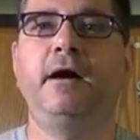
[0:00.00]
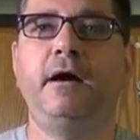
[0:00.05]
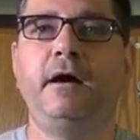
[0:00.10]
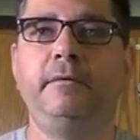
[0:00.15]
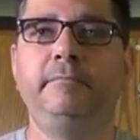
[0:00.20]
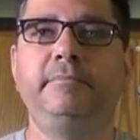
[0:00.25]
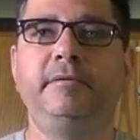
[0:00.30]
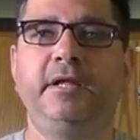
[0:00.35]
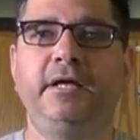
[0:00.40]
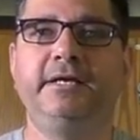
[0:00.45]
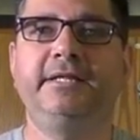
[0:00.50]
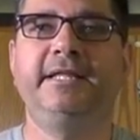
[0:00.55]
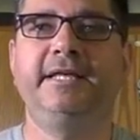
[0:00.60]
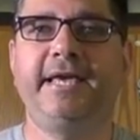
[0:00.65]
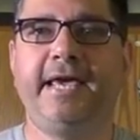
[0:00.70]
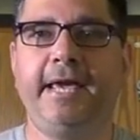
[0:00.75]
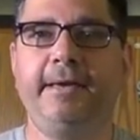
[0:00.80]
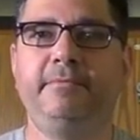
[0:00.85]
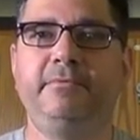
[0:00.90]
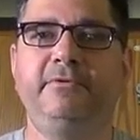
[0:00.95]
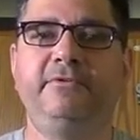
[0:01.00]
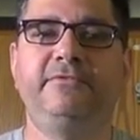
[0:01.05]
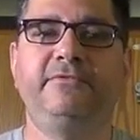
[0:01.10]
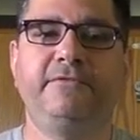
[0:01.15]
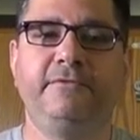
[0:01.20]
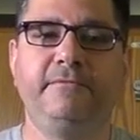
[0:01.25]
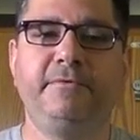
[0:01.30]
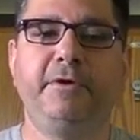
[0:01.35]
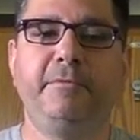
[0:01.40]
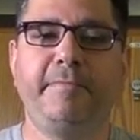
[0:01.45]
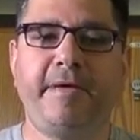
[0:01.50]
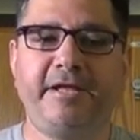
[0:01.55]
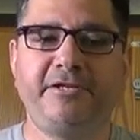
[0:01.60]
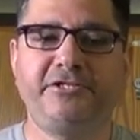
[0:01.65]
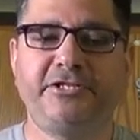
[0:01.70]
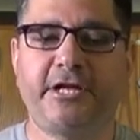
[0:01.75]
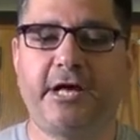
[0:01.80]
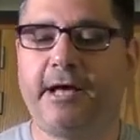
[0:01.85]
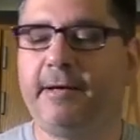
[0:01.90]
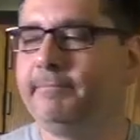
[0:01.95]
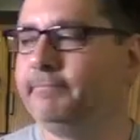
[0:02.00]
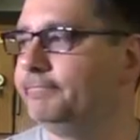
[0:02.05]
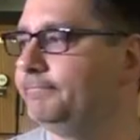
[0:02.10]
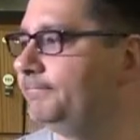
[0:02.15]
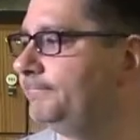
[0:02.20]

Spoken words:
unplug the cables from your benchtop.